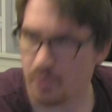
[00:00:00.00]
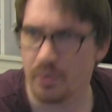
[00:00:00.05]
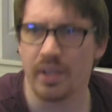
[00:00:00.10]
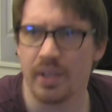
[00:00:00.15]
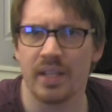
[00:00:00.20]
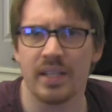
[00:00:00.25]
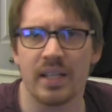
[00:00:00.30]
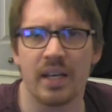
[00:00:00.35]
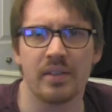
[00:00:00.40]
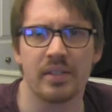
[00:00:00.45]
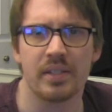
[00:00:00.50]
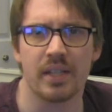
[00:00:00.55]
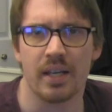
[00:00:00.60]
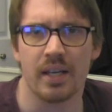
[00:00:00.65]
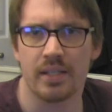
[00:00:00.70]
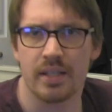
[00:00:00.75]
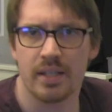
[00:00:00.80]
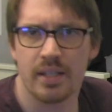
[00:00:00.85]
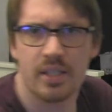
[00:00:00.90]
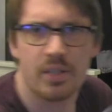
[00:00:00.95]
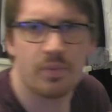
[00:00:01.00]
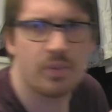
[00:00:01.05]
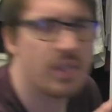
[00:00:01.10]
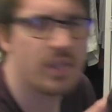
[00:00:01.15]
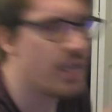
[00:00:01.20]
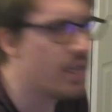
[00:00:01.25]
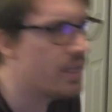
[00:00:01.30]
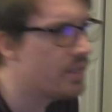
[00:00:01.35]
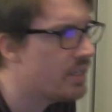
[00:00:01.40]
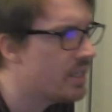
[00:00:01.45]
What are the downsides? And this is with
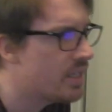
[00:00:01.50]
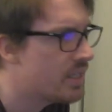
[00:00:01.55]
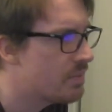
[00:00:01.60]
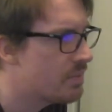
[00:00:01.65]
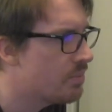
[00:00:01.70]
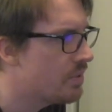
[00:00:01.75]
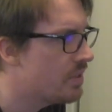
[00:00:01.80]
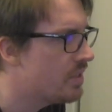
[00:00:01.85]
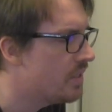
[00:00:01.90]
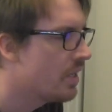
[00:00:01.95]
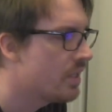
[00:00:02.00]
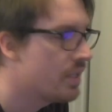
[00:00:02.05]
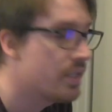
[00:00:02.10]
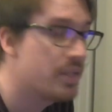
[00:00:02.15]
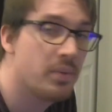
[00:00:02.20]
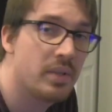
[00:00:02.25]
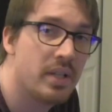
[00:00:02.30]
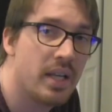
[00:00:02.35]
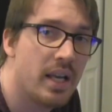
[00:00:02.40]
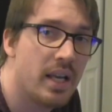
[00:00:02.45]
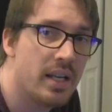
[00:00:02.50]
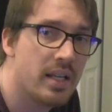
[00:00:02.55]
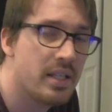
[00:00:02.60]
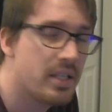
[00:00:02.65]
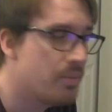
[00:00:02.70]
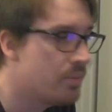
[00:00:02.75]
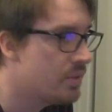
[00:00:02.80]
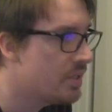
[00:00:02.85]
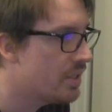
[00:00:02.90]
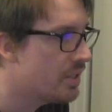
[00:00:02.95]
the NES. This is with the
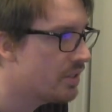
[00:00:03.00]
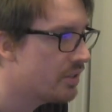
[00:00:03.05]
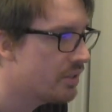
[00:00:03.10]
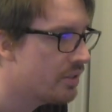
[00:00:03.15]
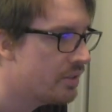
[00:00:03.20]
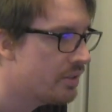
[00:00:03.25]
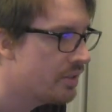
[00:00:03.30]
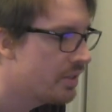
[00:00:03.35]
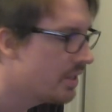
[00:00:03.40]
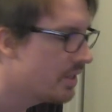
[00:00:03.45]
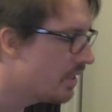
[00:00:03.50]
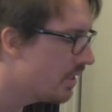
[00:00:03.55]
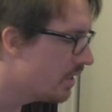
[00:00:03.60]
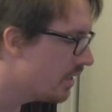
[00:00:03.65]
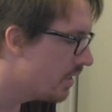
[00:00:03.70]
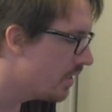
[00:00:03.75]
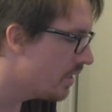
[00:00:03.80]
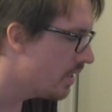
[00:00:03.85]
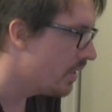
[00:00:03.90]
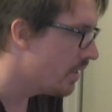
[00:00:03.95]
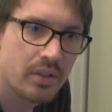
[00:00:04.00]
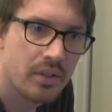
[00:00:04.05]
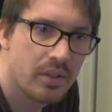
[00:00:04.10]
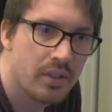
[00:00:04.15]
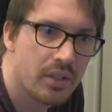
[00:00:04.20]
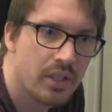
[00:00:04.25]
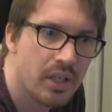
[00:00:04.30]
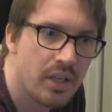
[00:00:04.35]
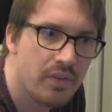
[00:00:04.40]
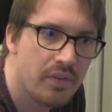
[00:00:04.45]
NES in particular.
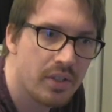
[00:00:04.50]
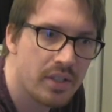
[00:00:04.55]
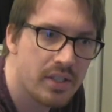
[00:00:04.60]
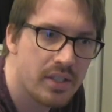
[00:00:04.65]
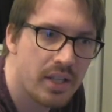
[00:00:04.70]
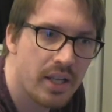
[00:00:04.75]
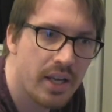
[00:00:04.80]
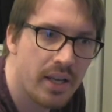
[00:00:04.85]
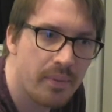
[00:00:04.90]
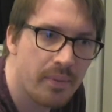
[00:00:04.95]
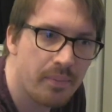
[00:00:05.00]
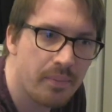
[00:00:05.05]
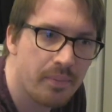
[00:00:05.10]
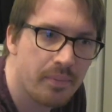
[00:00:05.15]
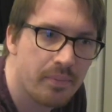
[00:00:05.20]
If you listen to that,